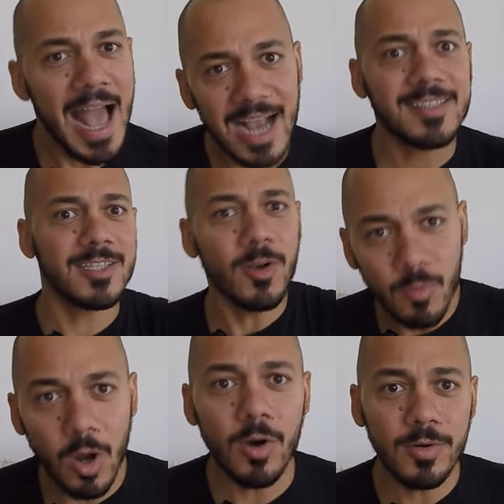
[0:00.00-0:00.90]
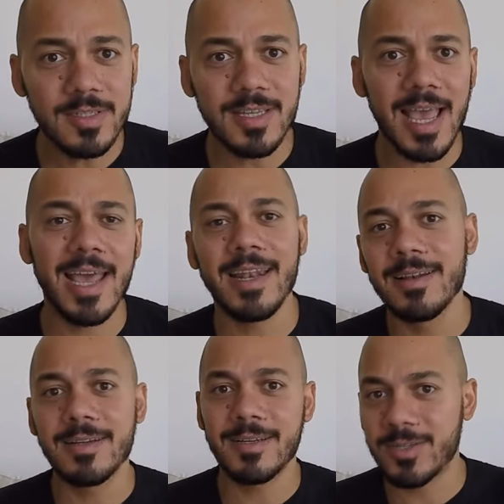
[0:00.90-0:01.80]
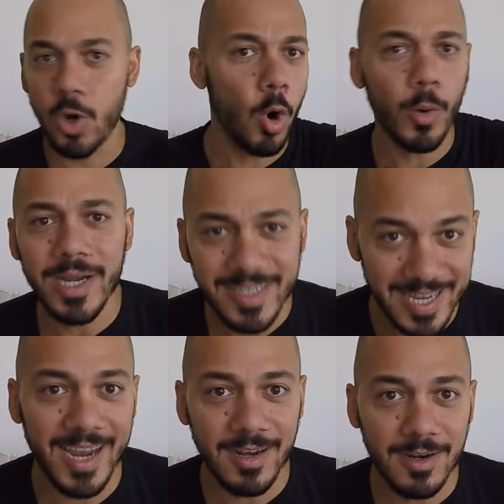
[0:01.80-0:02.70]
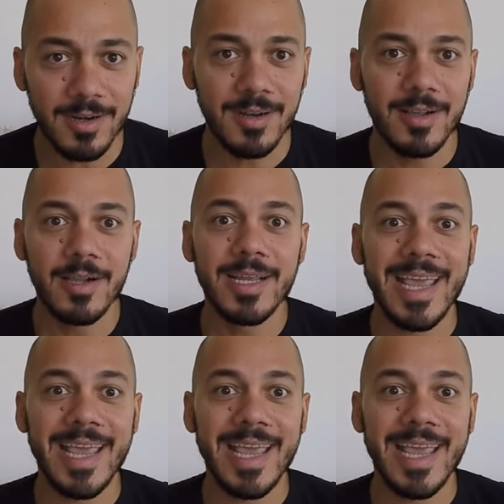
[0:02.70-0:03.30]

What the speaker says: Axl Rose and Corey Taylor